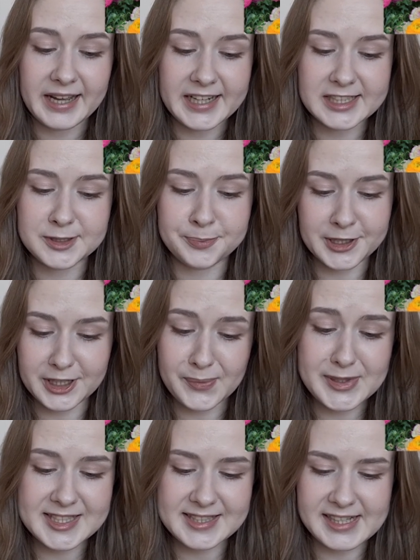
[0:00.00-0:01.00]
Its
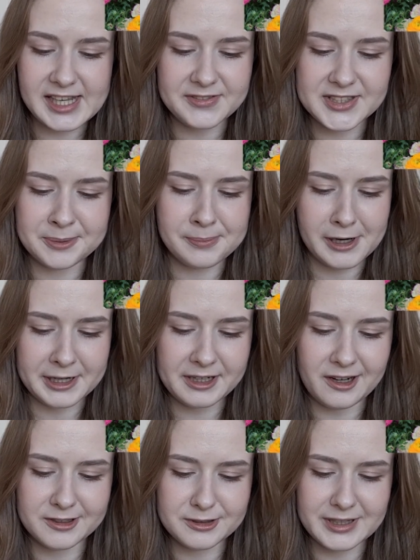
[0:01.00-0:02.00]
billowing sleeves and body
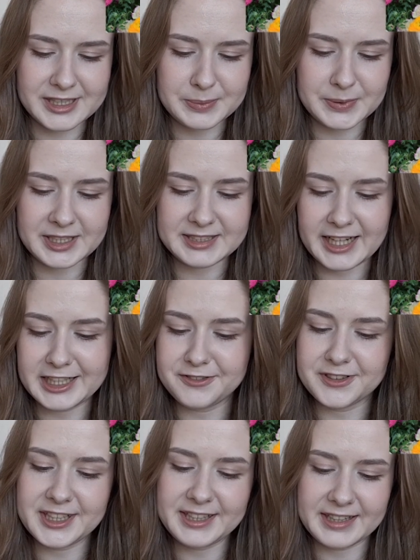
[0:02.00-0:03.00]
contrast with a
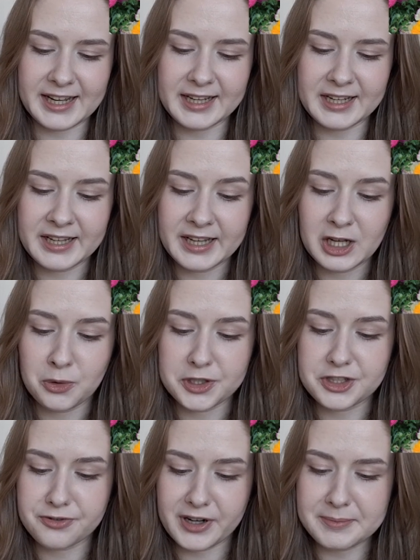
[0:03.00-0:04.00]
tight-fitting neck,
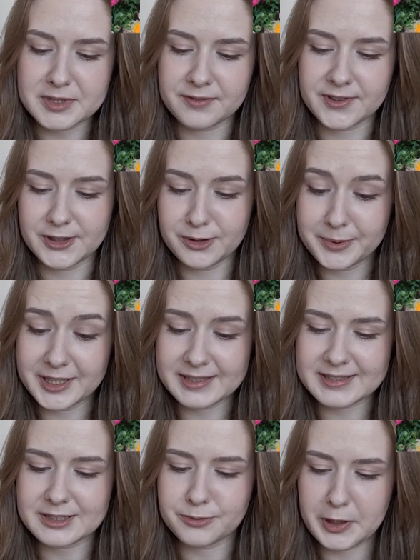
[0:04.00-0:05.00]
which frames a
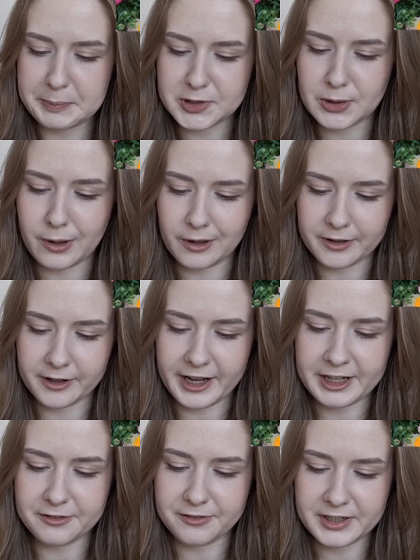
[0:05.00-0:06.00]
voluminous ribbed collar
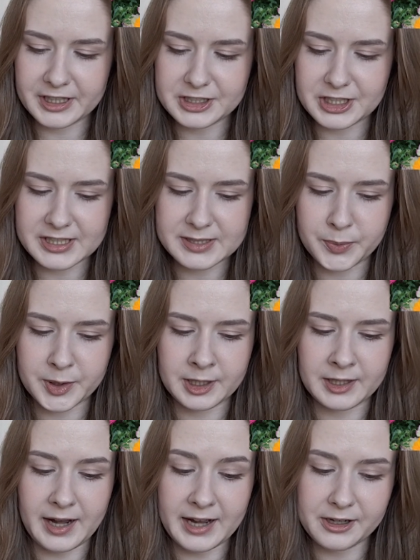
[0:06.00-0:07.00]
and finishes with
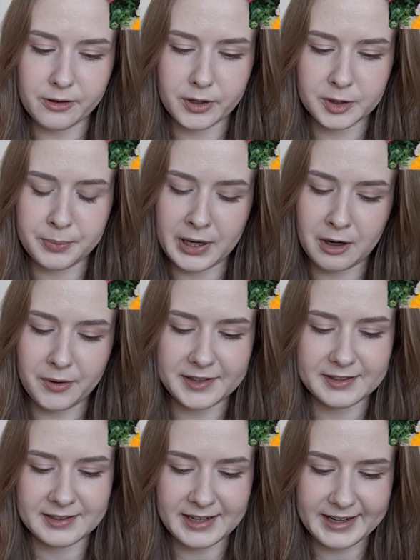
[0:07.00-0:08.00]
an I-cord bow
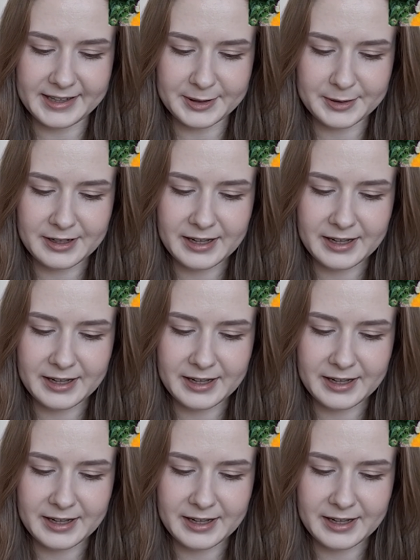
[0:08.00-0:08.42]
at the neck.